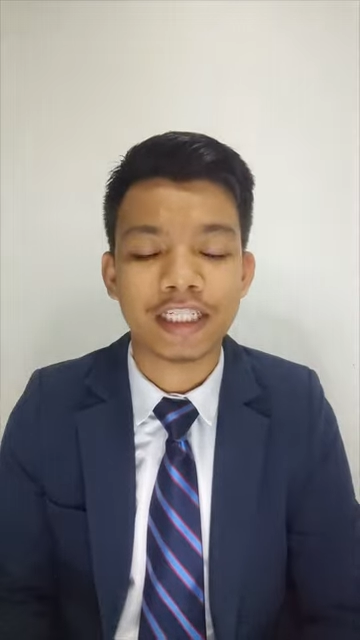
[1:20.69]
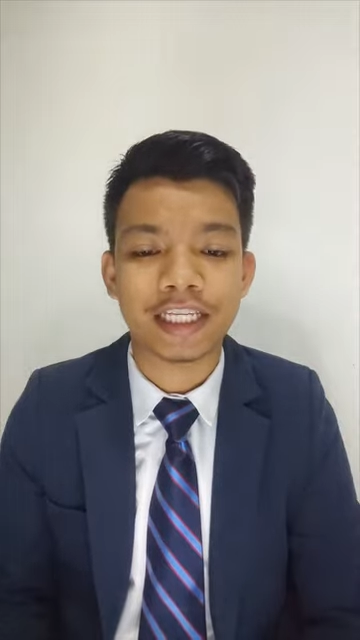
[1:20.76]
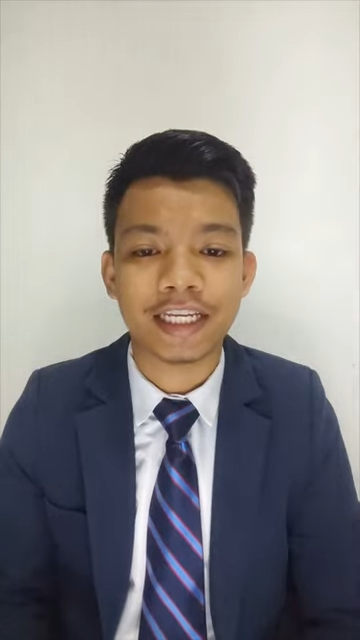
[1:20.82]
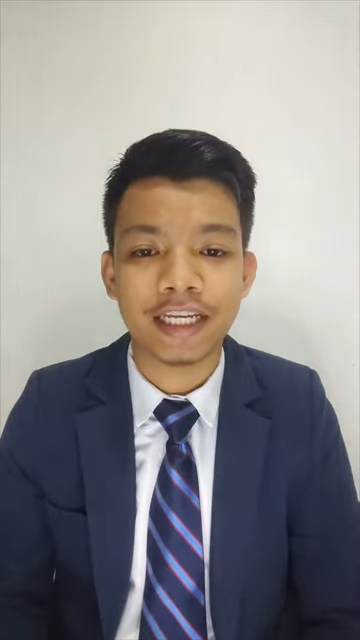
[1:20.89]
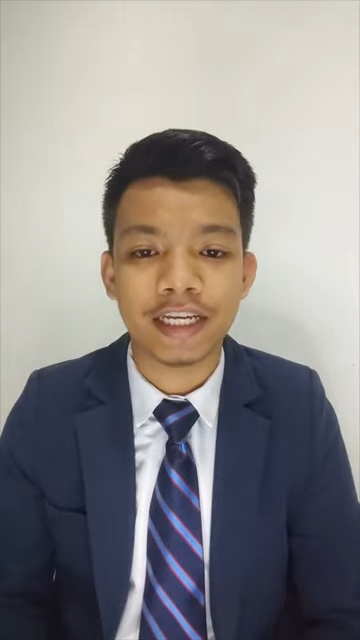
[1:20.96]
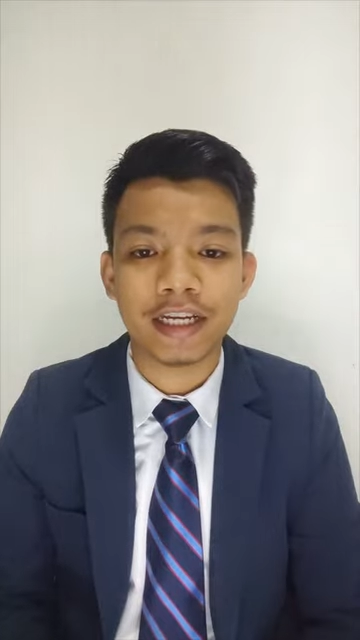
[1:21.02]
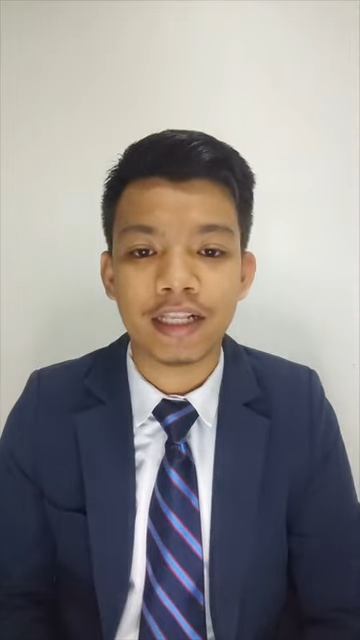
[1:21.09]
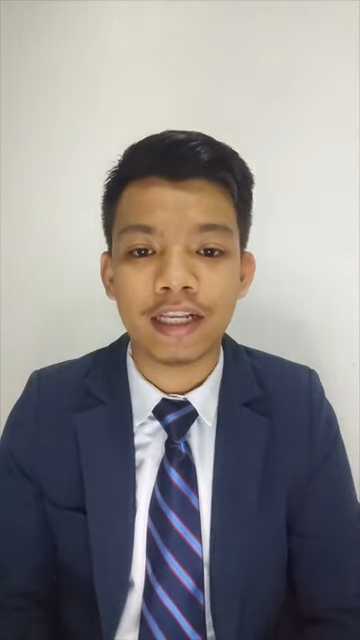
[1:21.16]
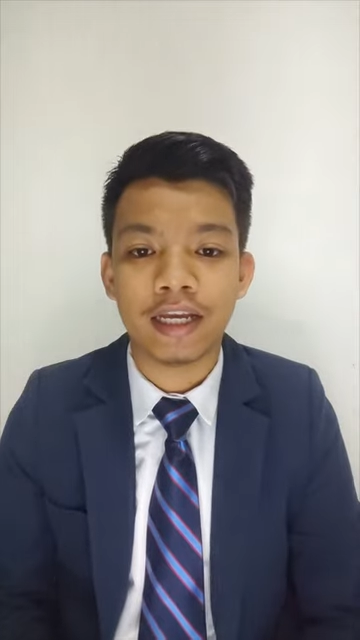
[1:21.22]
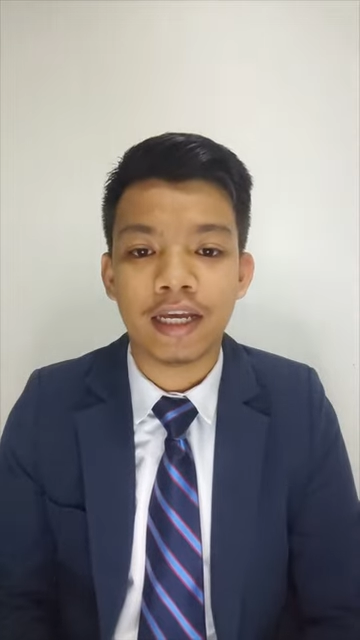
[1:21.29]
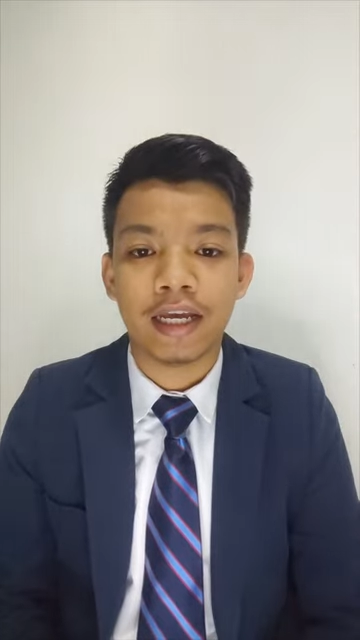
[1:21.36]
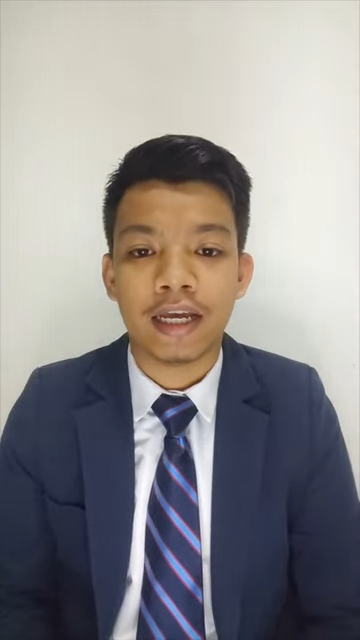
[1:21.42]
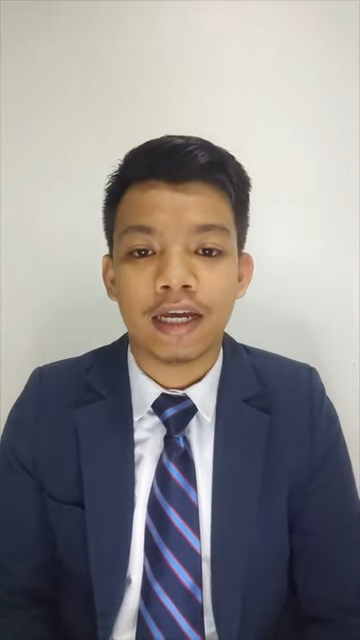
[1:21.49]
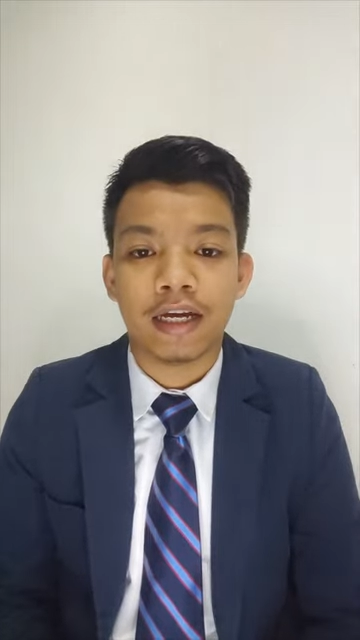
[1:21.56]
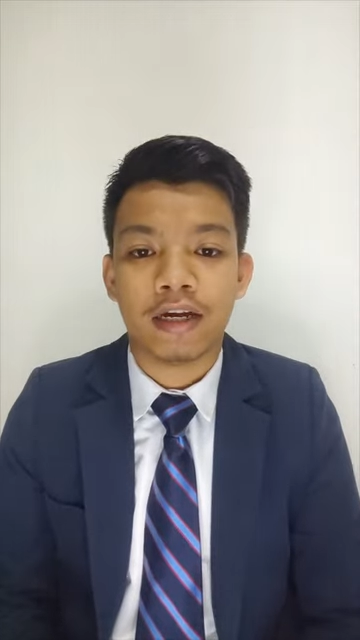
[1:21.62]
skill
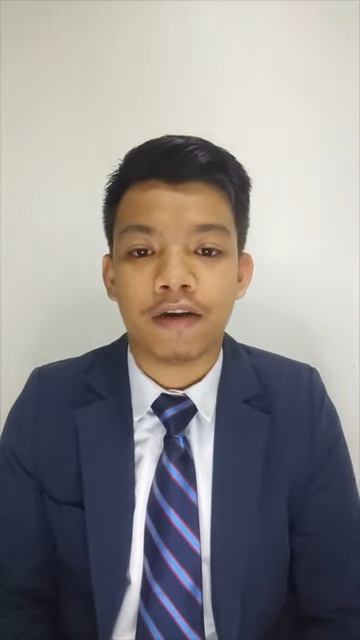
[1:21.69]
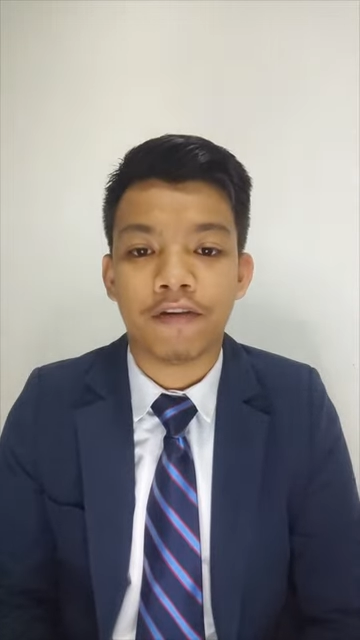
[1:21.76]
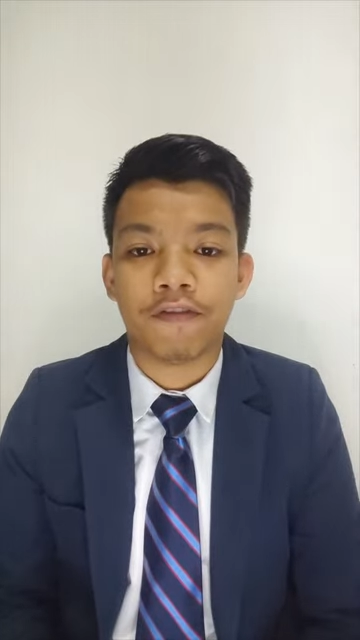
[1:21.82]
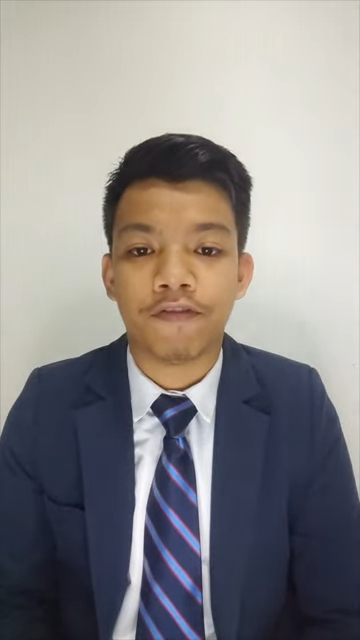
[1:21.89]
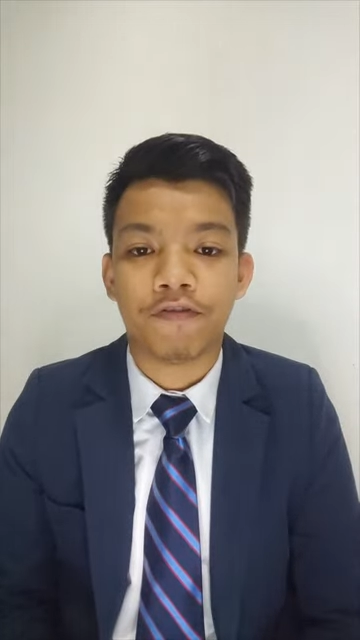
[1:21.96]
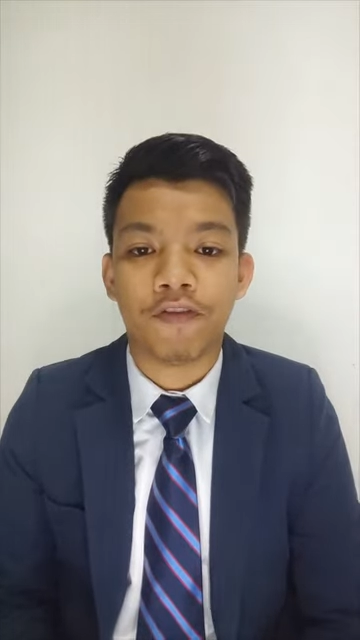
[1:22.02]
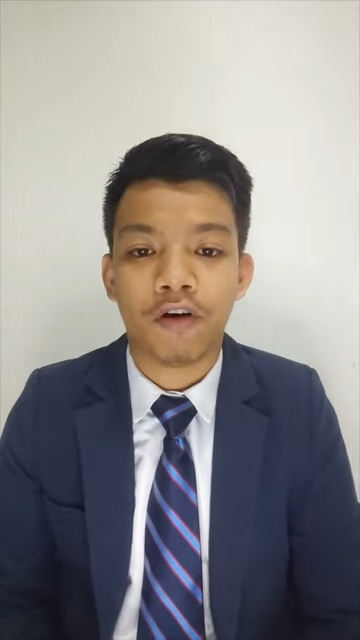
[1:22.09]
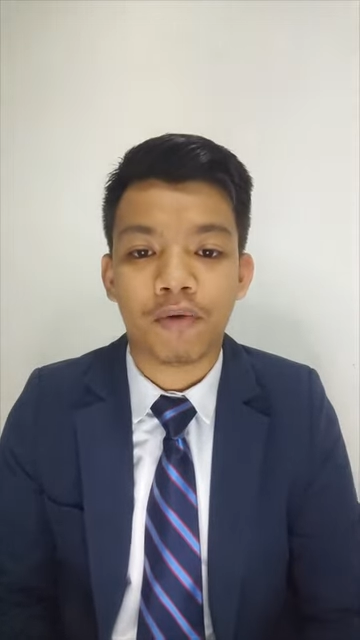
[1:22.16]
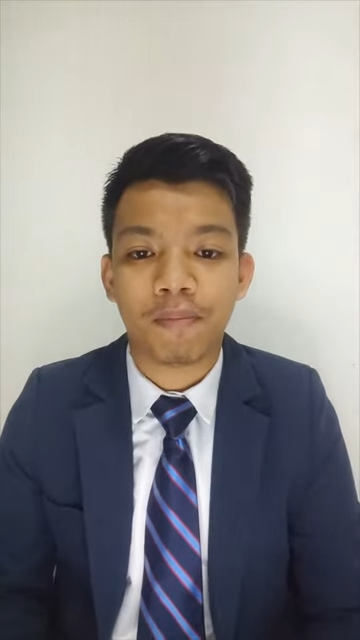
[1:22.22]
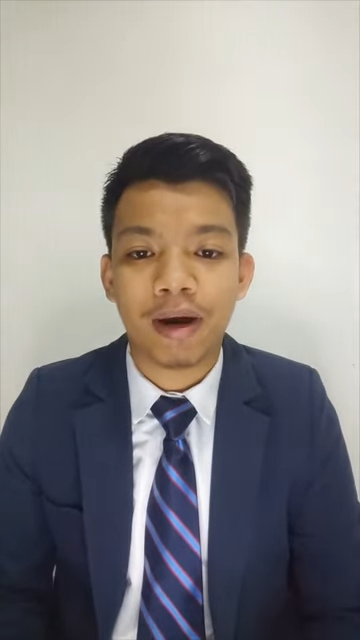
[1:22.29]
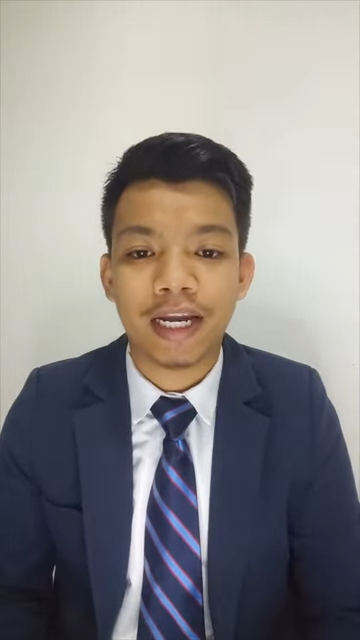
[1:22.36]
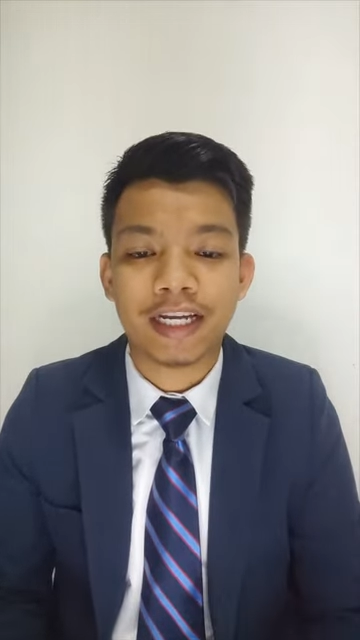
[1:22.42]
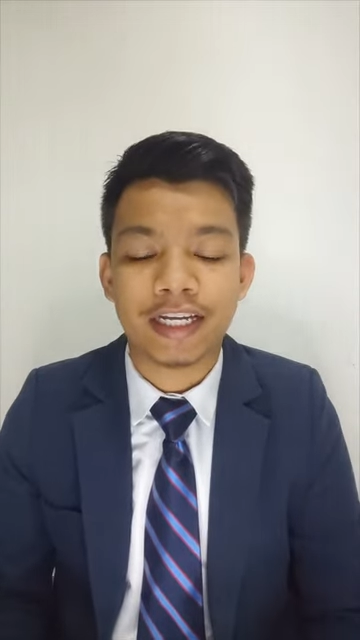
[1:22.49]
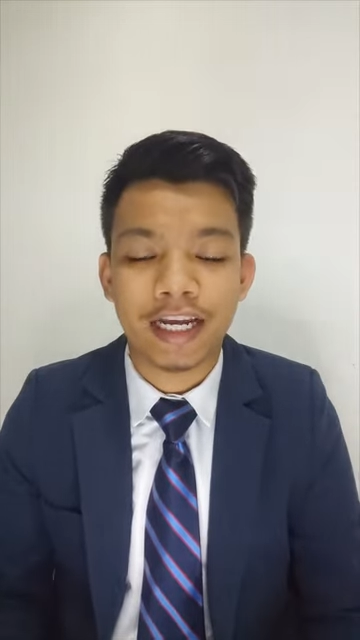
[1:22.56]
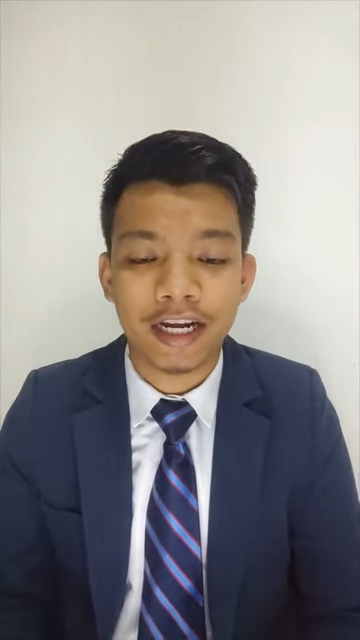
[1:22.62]
for
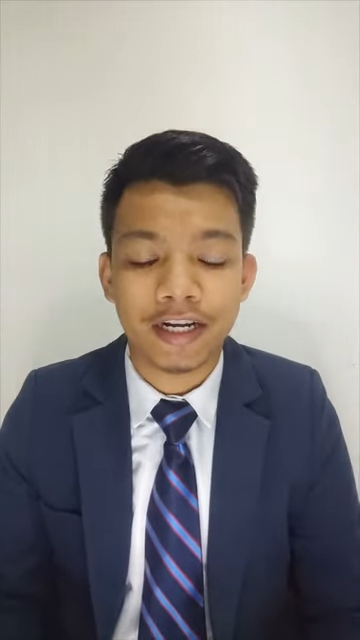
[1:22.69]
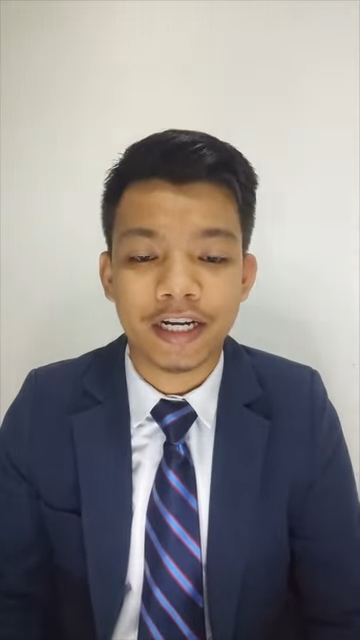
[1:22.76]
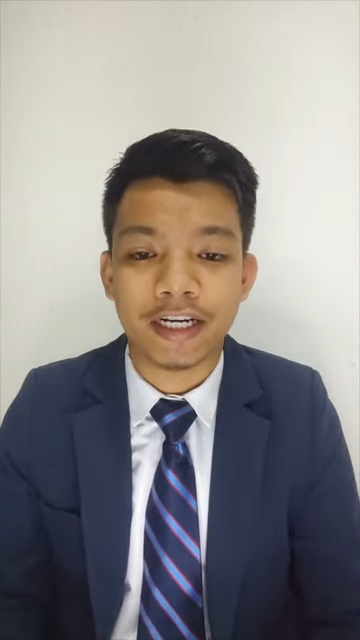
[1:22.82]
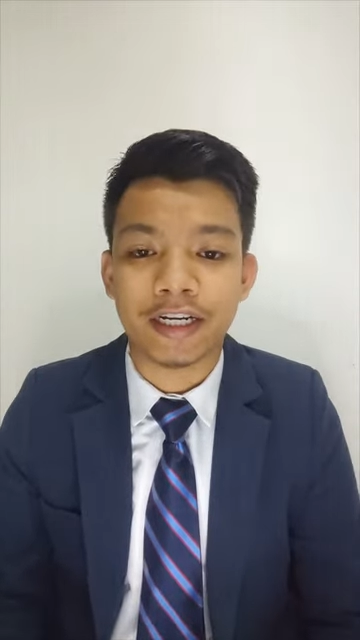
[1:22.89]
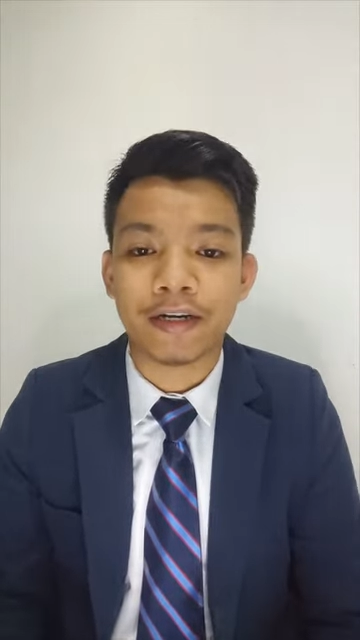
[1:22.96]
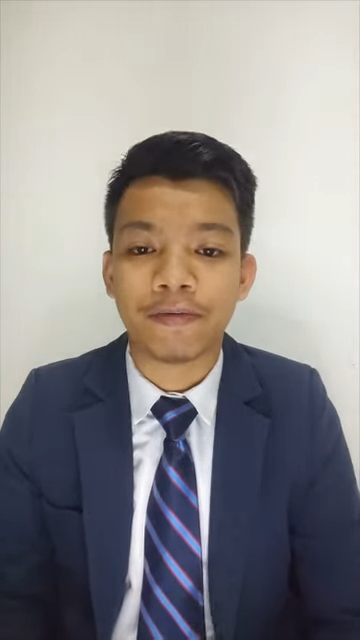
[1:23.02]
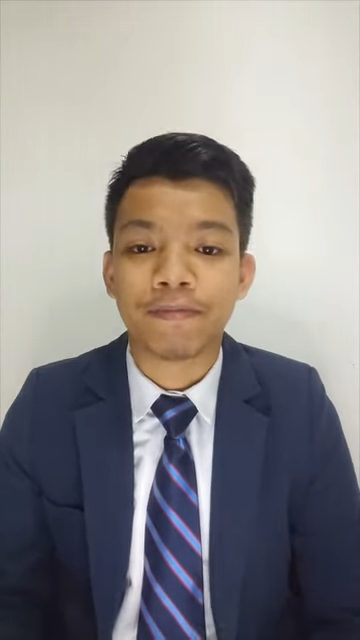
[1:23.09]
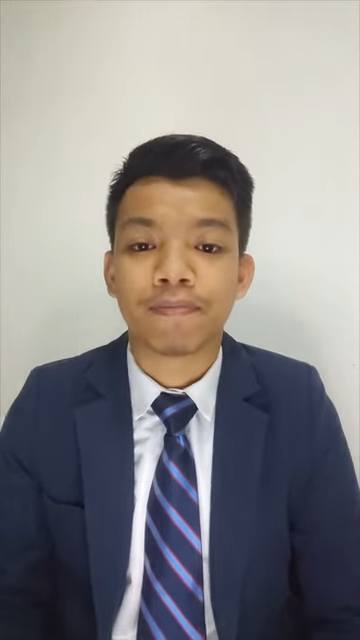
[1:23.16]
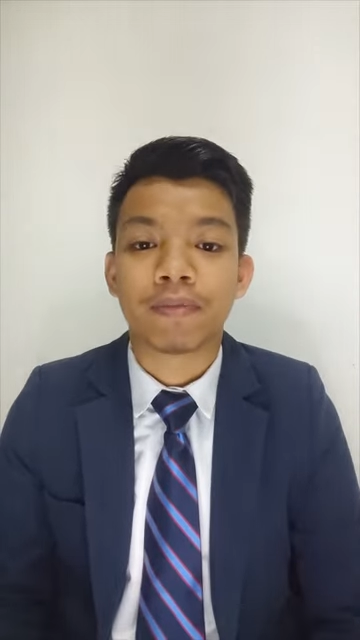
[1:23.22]
my career.